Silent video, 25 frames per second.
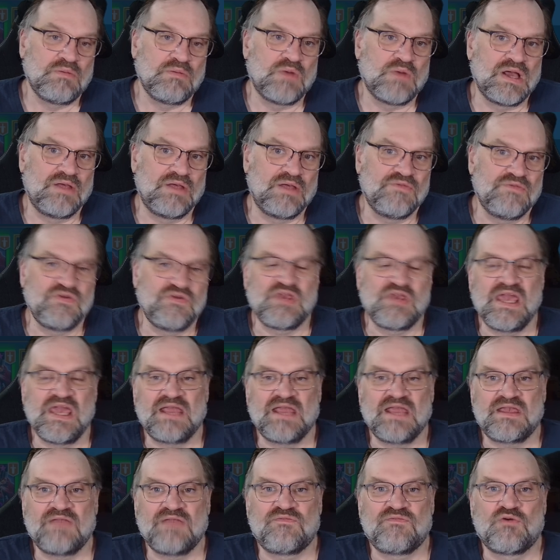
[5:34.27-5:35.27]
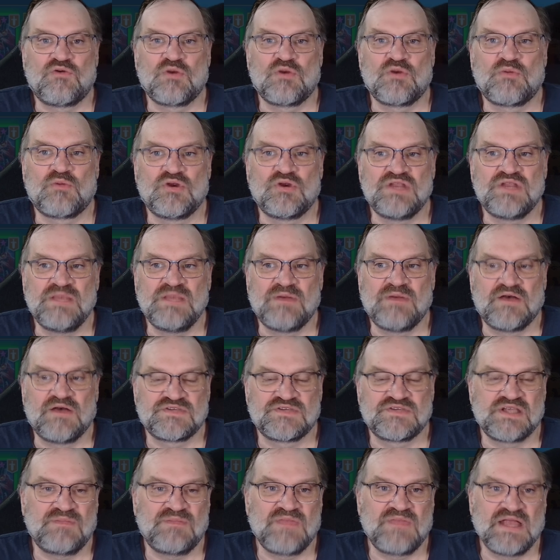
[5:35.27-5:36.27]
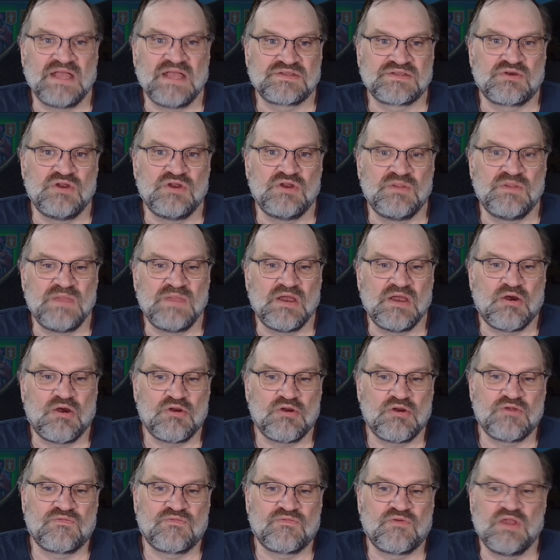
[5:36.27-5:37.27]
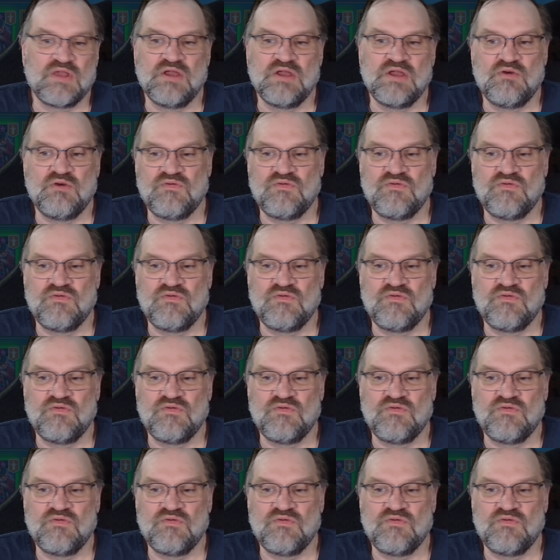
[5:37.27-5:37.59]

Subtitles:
Well, if you can't get 4 more debuffs up, that's going to be harder for you.